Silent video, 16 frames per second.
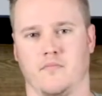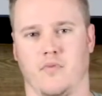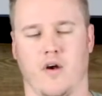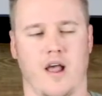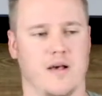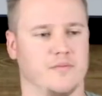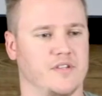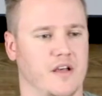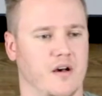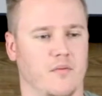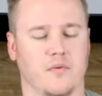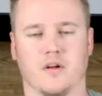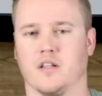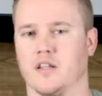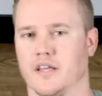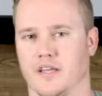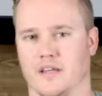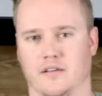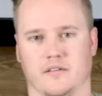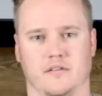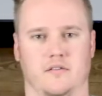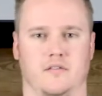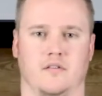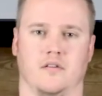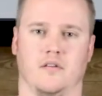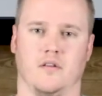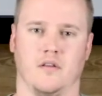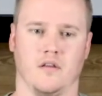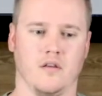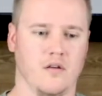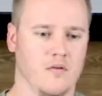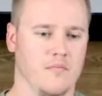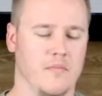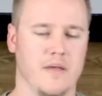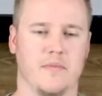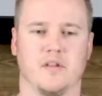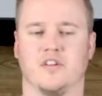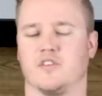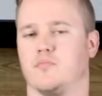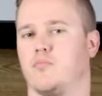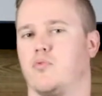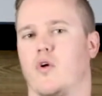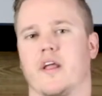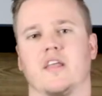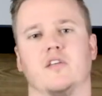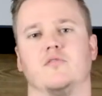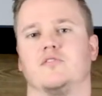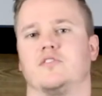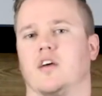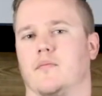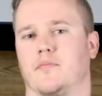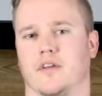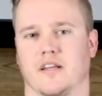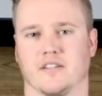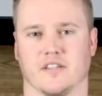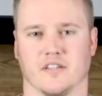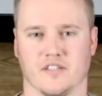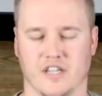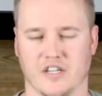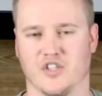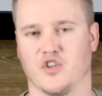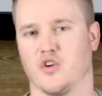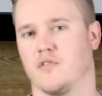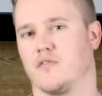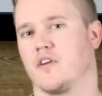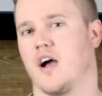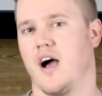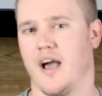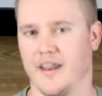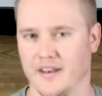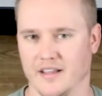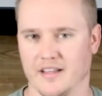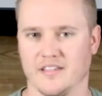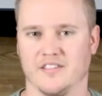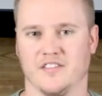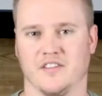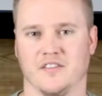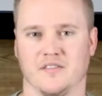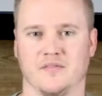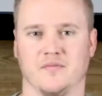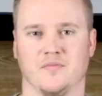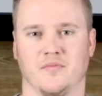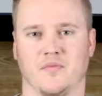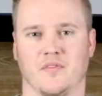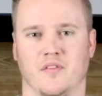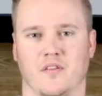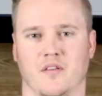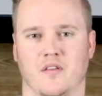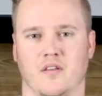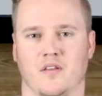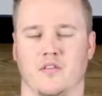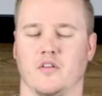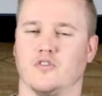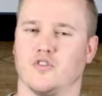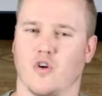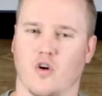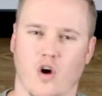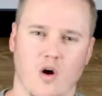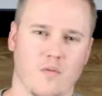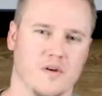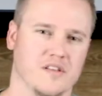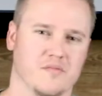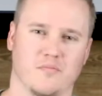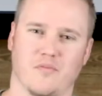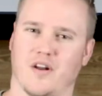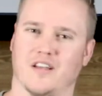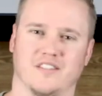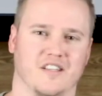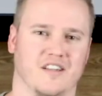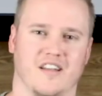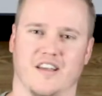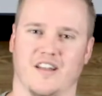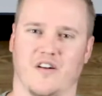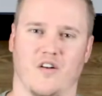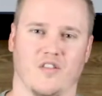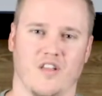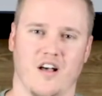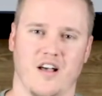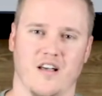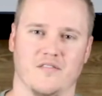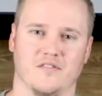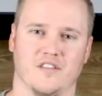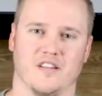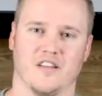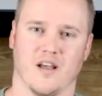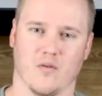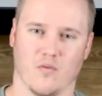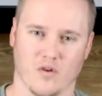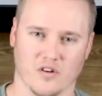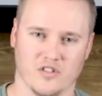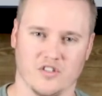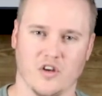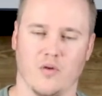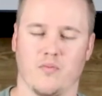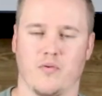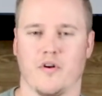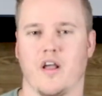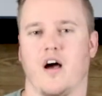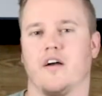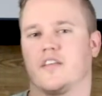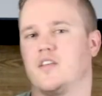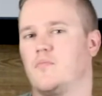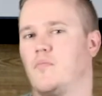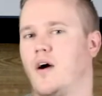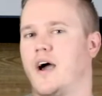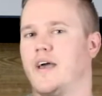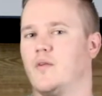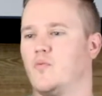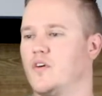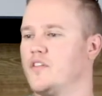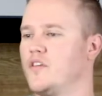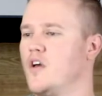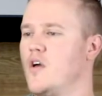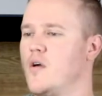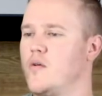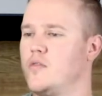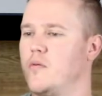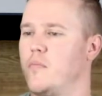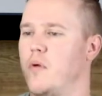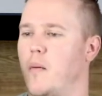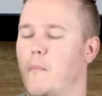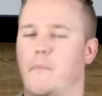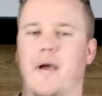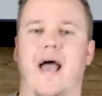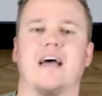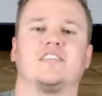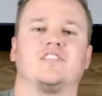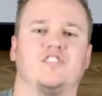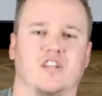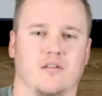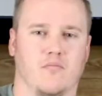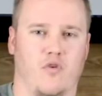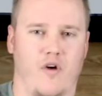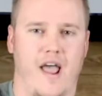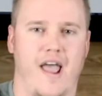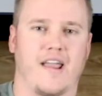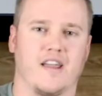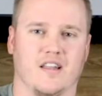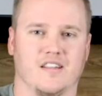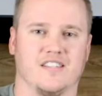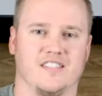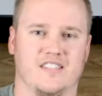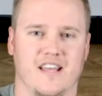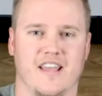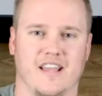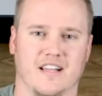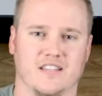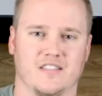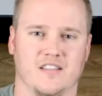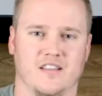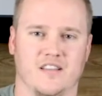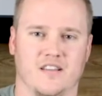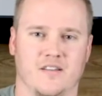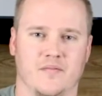perhaps help clean, maybe just bring you something as a gesture of kindness. Those are always present in our lives, and yet we're so preoccupied with the bombastic, miraculous things